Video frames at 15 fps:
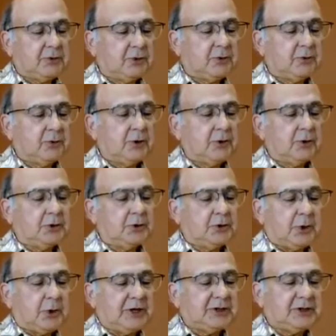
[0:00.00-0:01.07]
dirt road
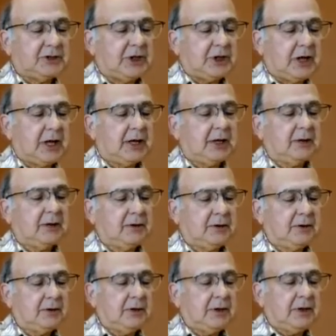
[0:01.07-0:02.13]
twice a day.
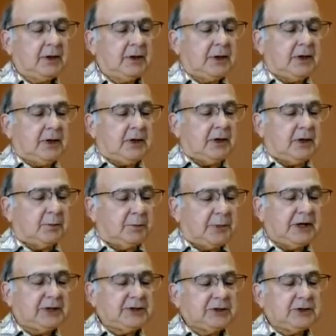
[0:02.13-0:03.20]
The
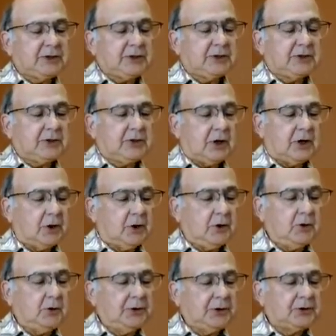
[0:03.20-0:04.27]
buses are
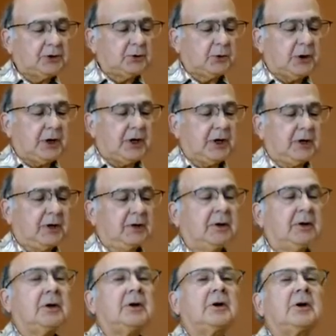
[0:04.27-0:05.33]
Holden's way
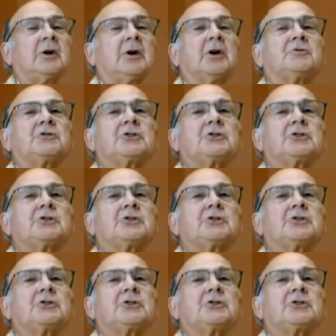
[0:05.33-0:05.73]
of